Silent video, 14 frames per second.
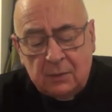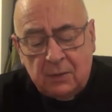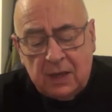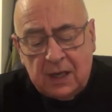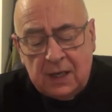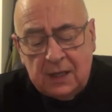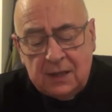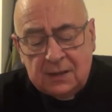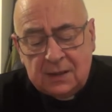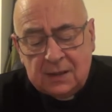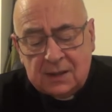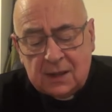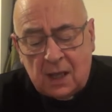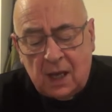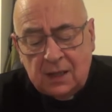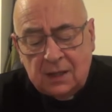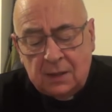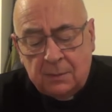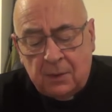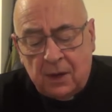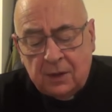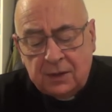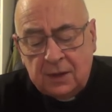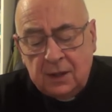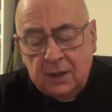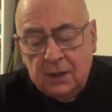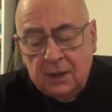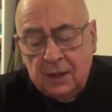the way He designed the
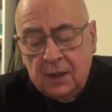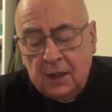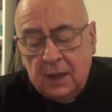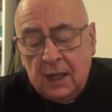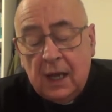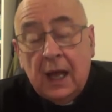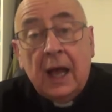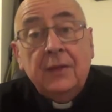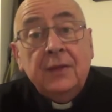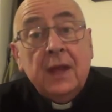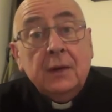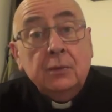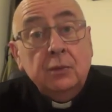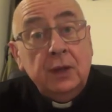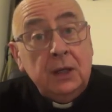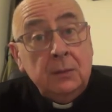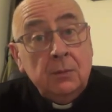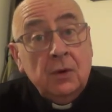body, and that we